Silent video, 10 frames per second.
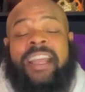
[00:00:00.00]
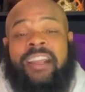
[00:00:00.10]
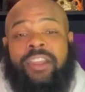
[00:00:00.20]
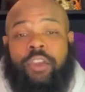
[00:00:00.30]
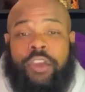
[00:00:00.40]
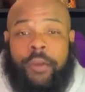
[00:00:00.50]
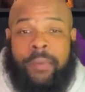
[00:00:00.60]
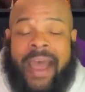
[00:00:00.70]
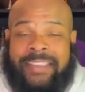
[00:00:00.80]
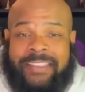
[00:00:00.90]
saying through your
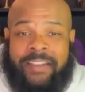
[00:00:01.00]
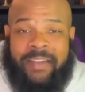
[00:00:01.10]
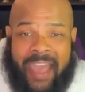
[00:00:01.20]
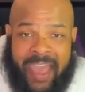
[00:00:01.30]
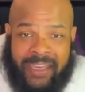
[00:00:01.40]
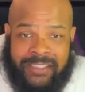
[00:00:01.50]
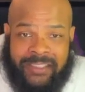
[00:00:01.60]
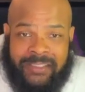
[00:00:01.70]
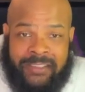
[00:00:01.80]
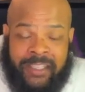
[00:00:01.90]
positive
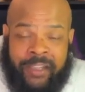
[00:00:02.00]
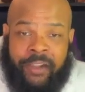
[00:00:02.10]
actions,